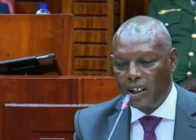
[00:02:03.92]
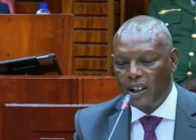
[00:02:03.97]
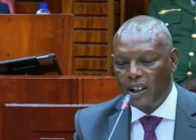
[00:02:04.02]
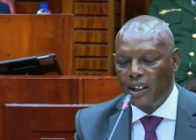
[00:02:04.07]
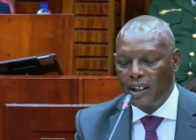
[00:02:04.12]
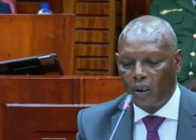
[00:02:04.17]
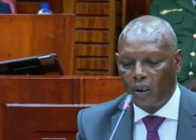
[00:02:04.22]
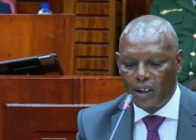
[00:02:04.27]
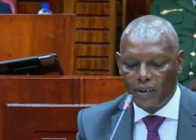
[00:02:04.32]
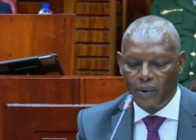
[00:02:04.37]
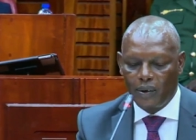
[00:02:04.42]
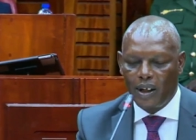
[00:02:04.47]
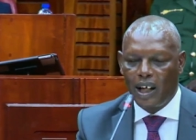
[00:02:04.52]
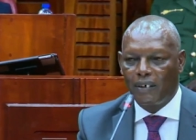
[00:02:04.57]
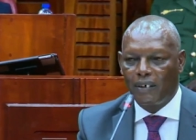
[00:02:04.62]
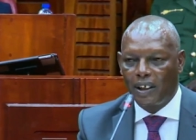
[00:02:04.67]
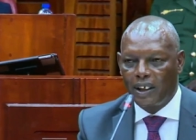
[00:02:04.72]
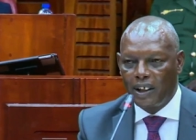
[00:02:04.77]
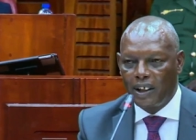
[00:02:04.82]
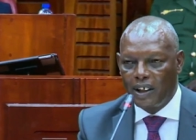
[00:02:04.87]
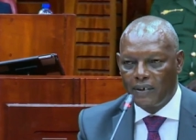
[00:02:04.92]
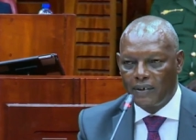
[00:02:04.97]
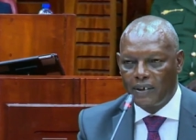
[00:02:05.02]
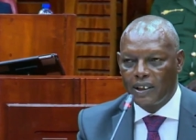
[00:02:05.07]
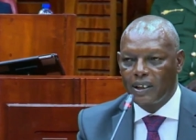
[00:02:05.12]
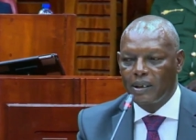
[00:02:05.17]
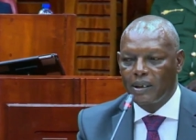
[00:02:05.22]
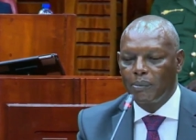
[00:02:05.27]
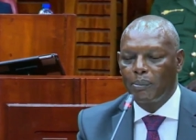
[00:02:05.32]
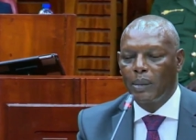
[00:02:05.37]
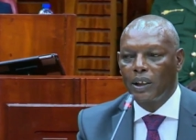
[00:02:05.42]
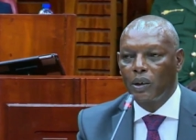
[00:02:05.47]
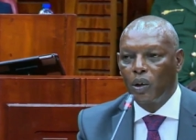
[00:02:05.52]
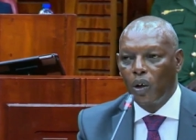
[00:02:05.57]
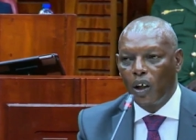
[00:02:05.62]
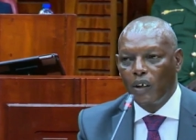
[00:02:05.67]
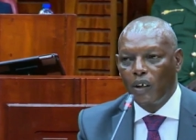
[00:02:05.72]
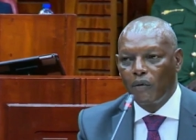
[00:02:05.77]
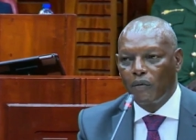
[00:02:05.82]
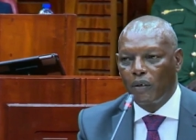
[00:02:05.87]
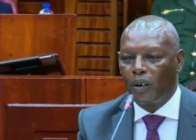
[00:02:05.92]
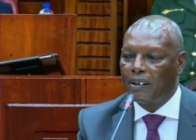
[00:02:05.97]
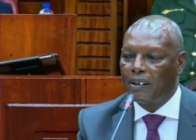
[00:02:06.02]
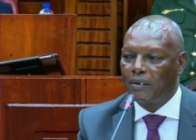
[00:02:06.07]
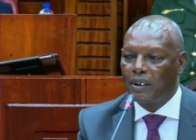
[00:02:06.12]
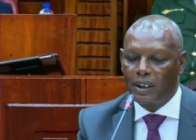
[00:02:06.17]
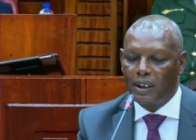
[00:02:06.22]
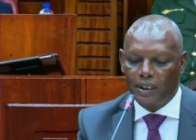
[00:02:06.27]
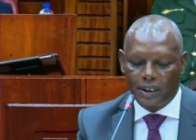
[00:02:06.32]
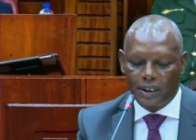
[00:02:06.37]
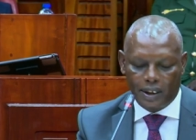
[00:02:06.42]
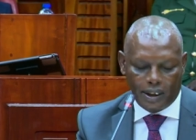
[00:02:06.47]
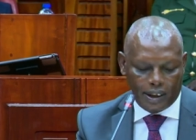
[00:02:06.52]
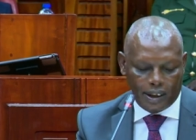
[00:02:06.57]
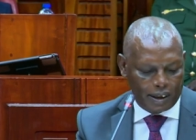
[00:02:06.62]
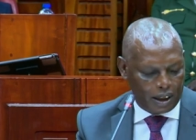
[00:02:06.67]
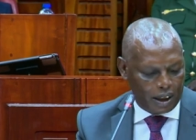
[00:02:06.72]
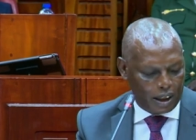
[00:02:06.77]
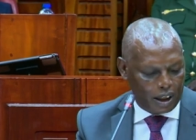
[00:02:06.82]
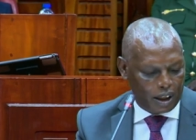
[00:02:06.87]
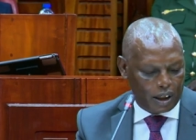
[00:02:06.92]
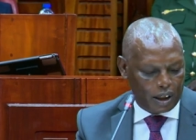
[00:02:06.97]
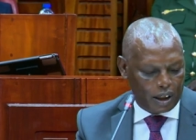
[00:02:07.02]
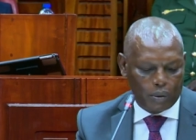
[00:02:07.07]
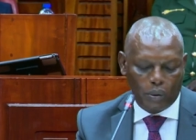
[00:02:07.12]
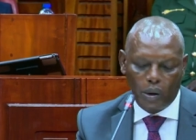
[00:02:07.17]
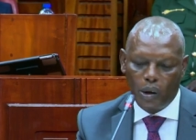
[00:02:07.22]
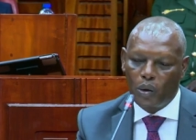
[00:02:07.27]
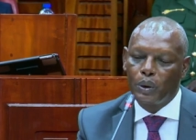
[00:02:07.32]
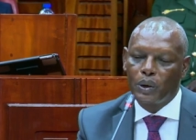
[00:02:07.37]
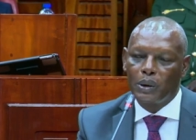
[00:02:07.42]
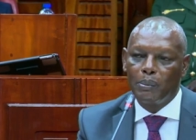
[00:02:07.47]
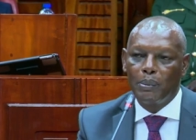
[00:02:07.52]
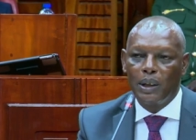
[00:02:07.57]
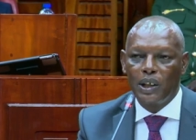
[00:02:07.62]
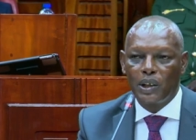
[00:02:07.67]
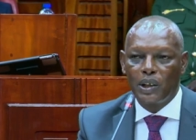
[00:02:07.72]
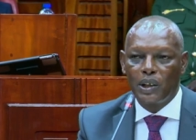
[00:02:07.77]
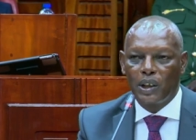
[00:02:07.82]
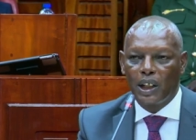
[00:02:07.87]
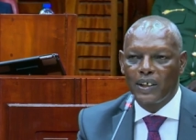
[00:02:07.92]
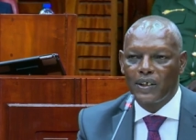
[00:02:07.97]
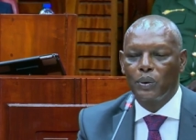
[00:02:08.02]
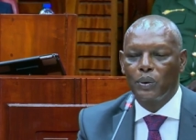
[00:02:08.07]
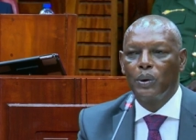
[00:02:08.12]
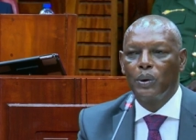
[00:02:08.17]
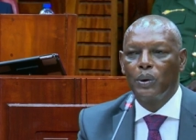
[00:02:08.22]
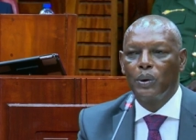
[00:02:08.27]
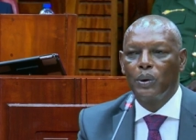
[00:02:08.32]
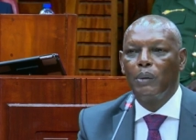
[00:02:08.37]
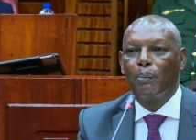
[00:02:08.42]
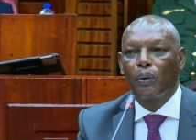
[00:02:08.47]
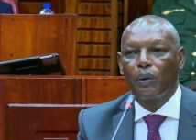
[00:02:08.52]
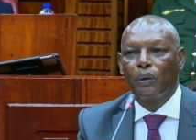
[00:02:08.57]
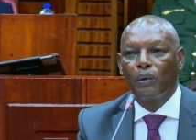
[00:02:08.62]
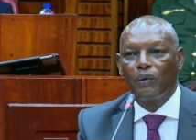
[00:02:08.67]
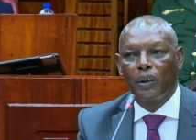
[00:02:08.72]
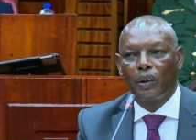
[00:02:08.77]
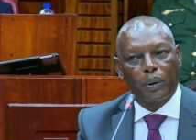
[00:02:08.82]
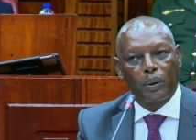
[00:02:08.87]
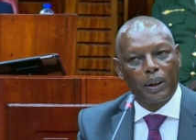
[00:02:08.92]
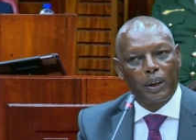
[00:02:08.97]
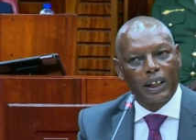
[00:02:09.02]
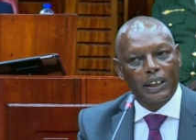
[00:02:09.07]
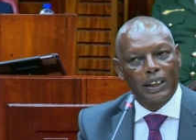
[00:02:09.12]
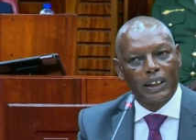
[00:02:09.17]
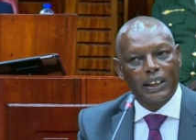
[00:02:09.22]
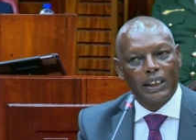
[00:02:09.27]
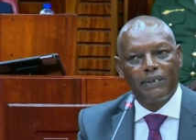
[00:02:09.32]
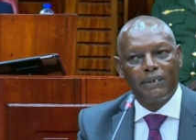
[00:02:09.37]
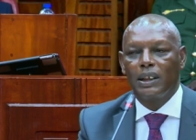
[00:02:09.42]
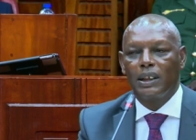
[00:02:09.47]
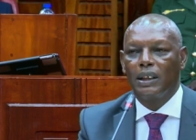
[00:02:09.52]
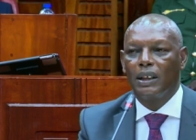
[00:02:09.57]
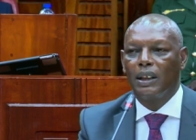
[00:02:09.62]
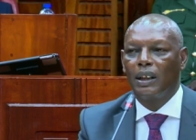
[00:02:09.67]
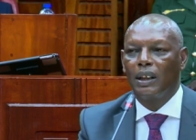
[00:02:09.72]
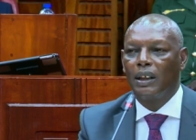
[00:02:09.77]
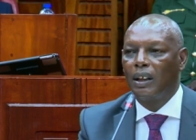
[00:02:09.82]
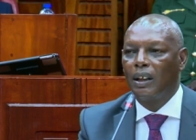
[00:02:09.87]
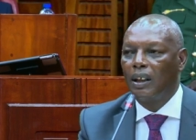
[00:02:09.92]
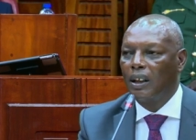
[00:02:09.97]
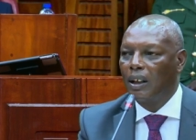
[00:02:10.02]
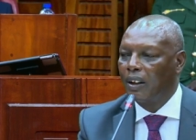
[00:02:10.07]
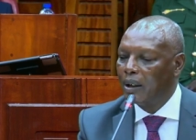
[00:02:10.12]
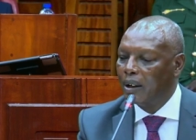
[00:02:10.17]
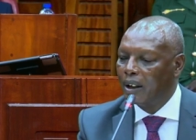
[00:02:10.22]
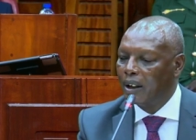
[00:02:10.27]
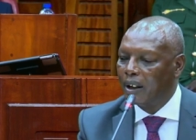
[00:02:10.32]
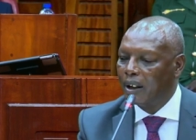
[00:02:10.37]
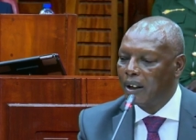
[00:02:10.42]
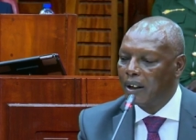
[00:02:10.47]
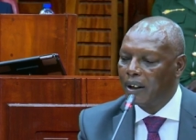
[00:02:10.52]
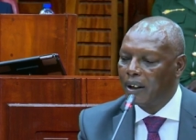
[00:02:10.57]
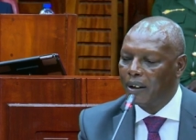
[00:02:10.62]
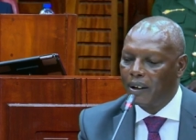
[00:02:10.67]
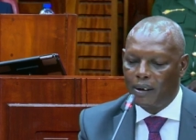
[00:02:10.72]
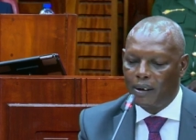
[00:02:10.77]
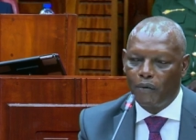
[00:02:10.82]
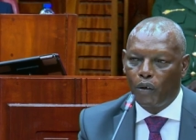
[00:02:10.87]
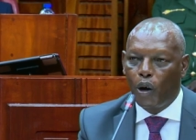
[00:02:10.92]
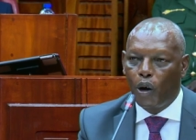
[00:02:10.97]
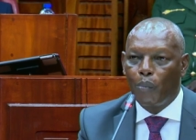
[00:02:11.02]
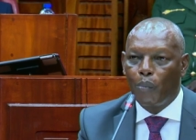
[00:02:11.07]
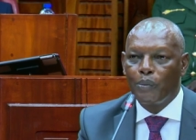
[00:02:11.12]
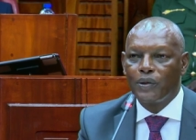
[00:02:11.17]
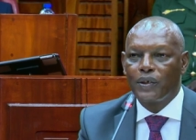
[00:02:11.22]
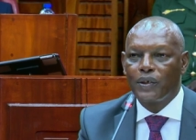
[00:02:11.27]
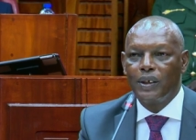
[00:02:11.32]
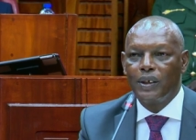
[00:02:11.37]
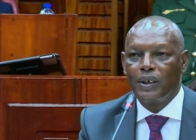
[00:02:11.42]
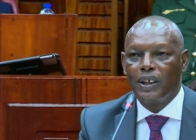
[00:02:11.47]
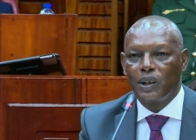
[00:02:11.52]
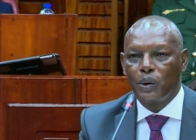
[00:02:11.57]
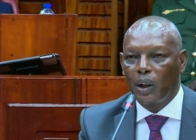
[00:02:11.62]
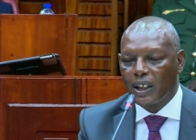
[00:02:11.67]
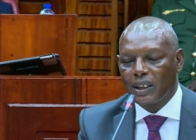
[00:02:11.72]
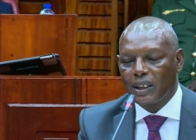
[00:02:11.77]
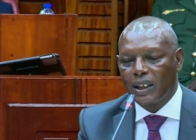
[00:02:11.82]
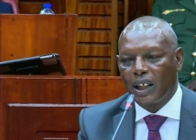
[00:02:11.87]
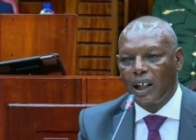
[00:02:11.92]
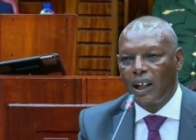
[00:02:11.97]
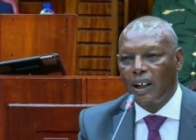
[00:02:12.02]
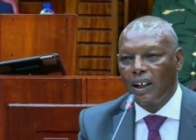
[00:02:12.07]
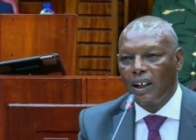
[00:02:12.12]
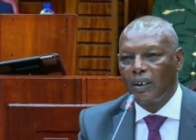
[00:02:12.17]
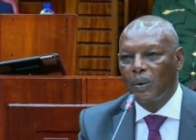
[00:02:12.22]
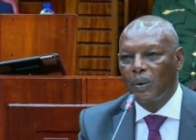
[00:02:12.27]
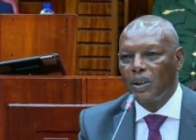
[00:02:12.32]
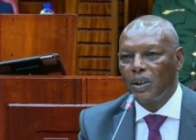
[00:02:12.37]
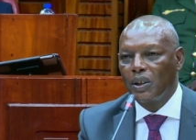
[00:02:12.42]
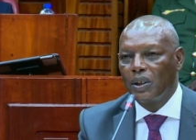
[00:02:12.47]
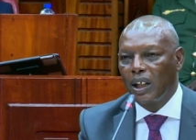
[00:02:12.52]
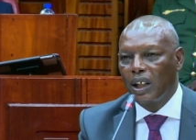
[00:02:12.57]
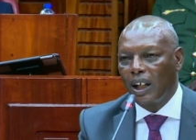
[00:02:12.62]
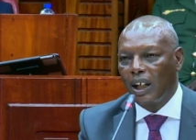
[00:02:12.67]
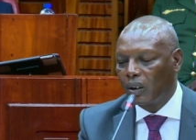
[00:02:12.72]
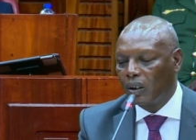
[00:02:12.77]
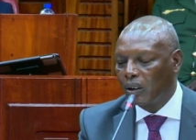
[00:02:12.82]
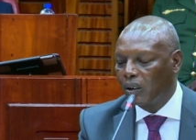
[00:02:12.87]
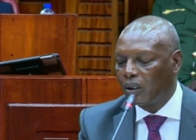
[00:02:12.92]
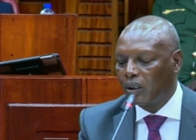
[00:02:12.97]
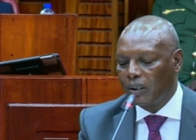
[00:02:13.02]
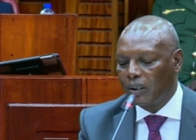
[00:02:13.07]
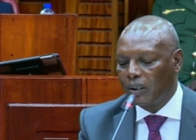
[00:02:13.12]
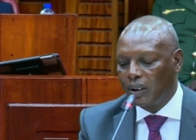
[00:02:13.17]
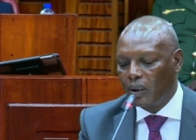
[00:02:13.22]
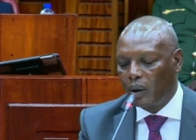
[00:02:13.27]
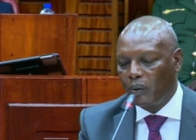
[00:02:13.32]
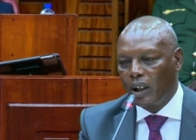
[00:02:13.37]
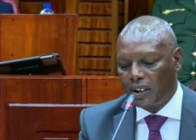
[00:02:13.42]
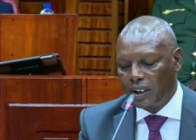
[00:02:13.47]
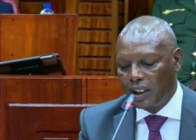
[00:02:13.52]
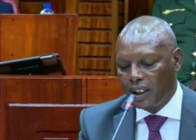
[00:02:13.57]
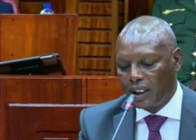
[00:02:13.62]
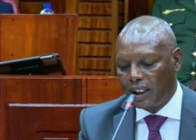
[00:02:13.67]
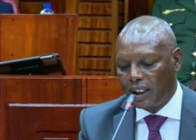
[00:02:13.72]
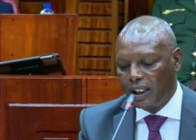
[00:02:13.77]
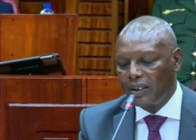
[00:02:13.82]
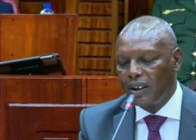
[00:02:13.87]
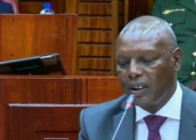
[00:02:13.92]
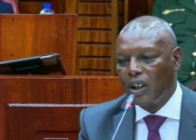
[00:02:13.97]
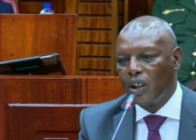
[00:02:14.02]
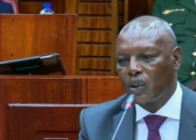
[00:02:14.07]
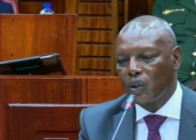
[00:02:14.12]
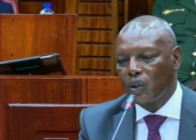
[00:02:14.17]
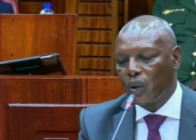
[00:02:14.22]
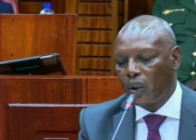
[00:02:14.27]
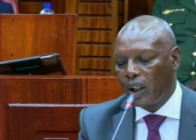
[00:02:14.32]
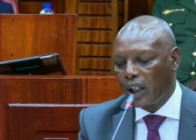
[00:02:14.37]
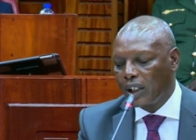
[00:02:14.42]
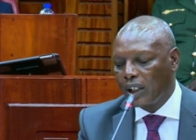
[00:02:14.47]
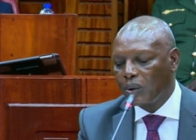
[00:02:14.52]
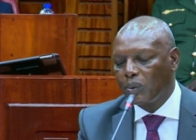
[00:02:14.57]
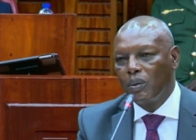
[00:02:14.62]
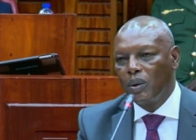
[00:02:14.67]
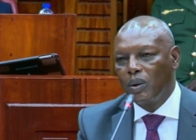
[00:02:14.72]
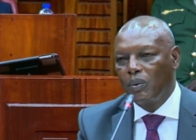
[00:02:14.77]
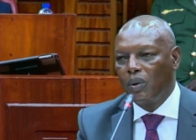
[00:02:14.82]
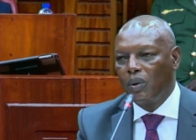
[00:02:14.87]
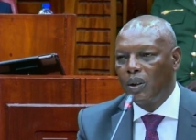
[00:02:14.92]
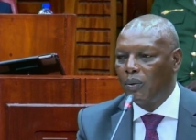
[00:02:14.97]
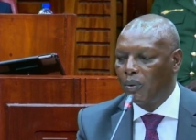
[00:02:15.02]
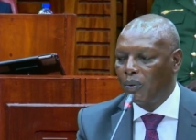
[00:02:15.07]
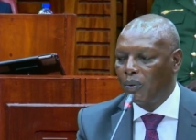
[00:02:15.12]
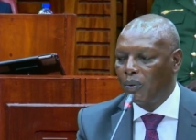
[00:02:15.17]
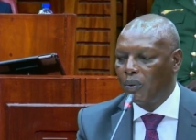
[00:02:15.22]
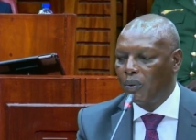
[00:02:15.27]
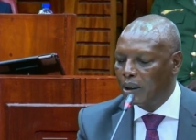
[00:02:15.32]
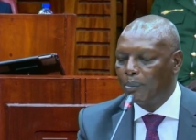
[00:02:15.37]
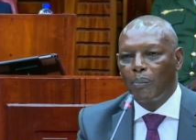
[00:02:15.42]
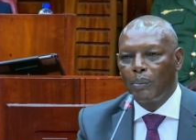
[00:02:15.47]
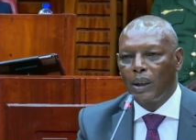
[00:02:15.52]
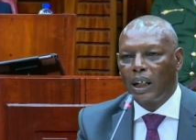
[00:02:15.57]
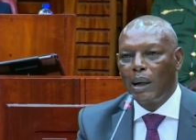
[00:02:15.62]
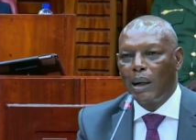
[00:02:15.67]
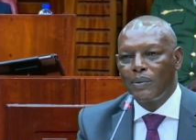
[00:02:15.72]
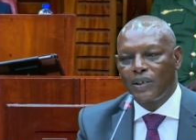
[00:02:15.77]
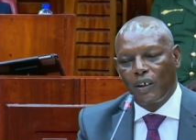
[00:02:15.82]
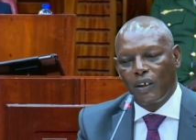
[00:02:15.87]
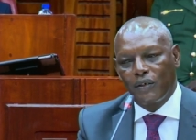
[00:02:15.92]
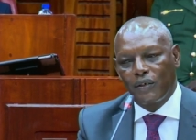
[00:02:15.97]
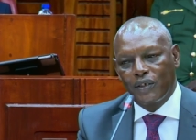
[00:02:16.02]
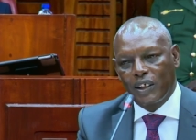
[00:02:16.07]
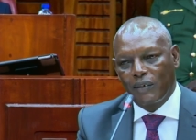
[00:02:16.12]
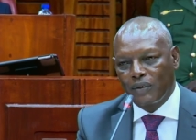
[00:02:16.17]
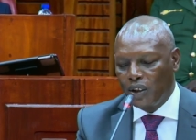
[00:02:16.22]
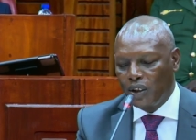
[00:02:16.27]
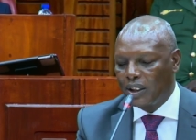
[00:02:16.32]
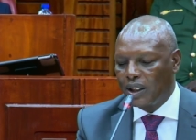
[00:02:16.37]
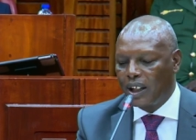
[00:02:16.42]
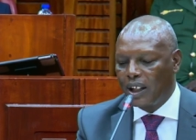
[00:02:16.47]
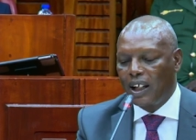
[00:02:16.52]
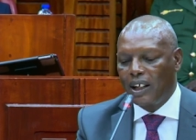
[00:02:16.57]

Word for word: now is we have a deficit. But going forward, definitely, we will put measures to improve on productivity, the reforms in the sugar sector, which are uh, undertaken, so that we, we, we become self-sufficient.